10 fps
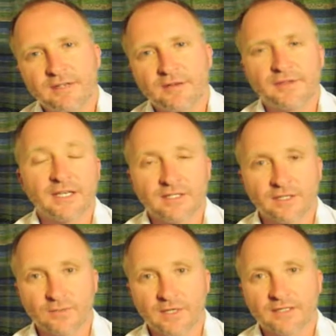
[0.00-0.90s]
Over the next
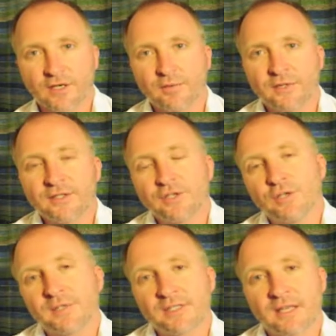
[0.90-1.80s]
2 weeks I'll be in
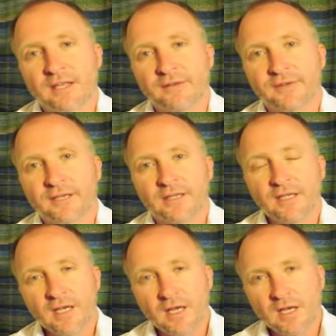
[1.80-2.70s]
Durban, South Africa,
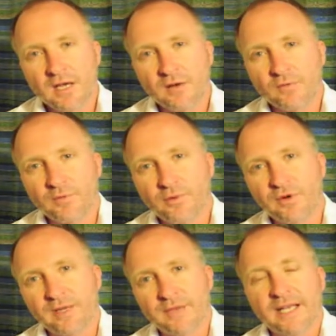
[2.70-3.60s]

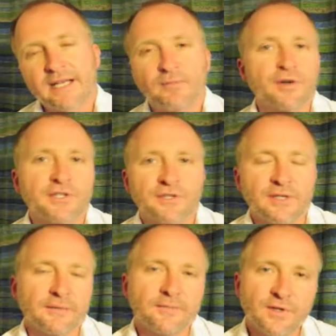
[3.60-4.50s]
reporting back and
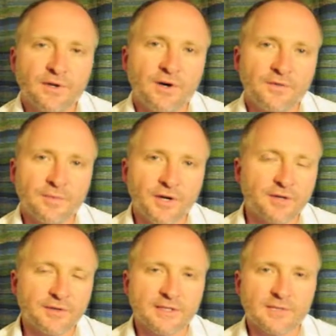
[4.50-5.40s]
monitoring on the
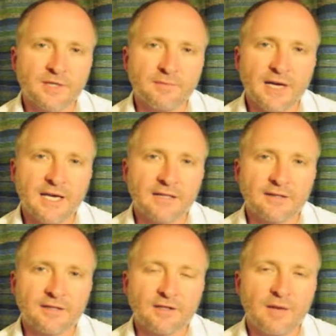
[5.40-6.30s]
progress that's being made
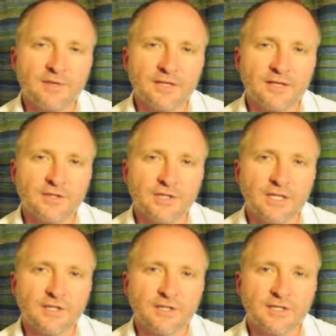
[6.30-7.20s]
at the climate
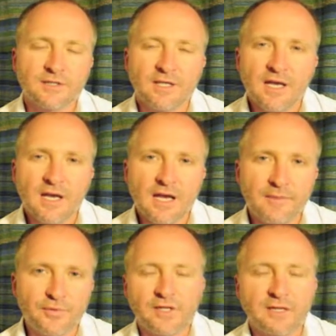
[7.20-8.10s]
negotiations
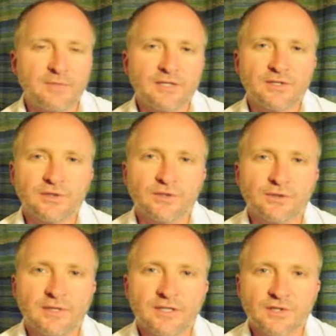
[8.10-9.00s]
and putting them
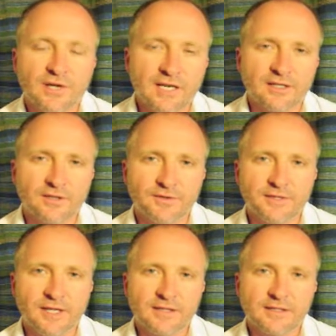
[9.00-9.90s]
into an Australian
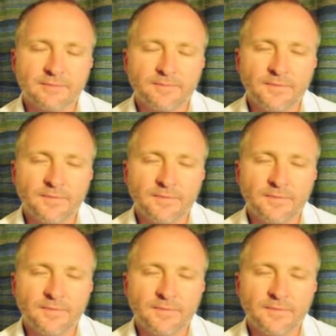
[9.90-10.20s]
context.